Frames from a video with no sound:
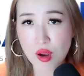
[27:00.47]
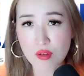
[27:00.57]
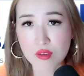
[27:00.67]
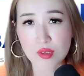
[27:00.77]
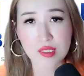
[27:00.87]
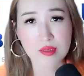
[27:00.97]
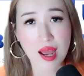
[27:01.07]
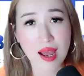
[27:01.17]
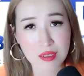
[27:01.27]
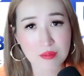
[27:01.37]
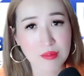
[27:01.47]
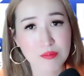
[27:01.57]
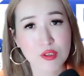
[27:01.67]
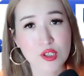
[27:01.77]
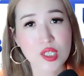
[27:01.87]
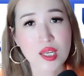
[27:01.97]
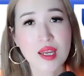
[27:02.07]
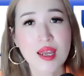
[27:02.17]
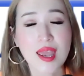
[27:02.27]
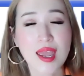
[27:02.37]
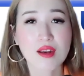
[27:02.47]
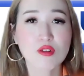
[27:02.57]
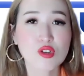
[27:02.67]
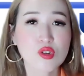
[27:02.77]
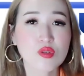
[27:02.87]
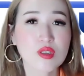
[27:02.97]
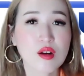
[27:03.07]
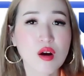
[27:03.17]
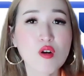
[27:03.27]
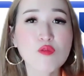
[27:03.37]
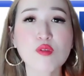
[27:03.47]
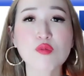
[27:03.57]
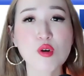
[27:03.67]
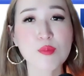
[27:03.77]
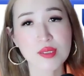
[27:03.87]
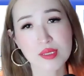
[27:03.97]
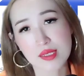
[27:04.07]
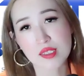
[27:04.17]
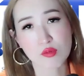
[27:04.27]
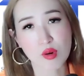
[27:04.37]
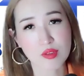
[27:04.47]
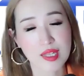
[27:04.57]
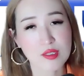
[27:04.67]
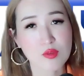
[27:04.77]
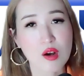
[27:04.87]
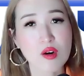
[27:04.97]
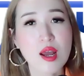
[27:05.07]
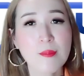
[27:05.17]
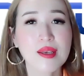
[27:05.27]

growth with other members, and also their overall business growth as well.